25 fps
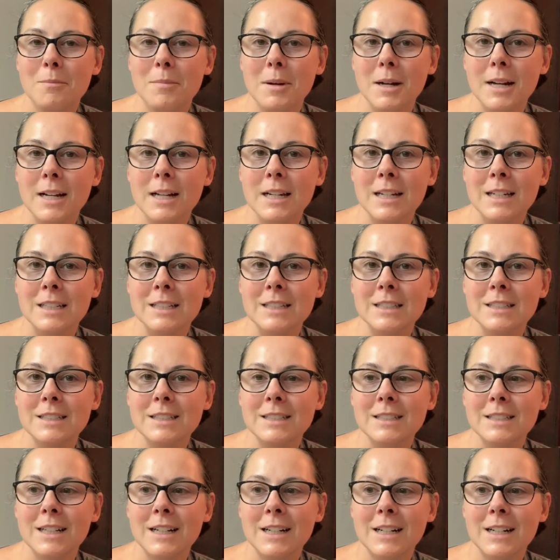But
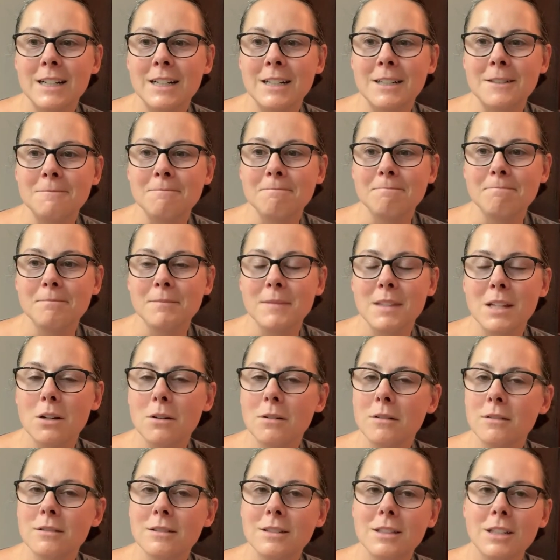Um,
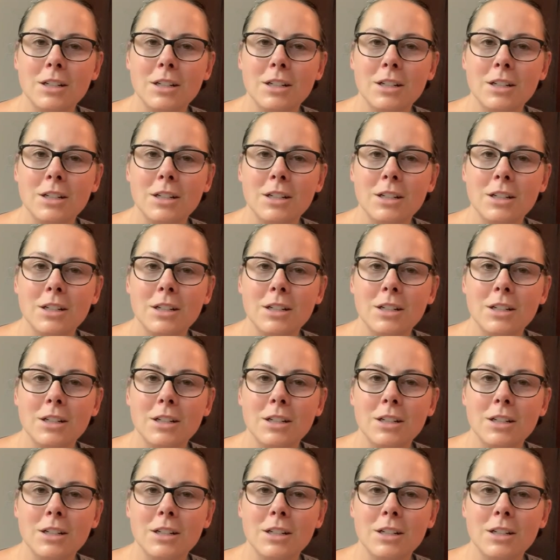they're,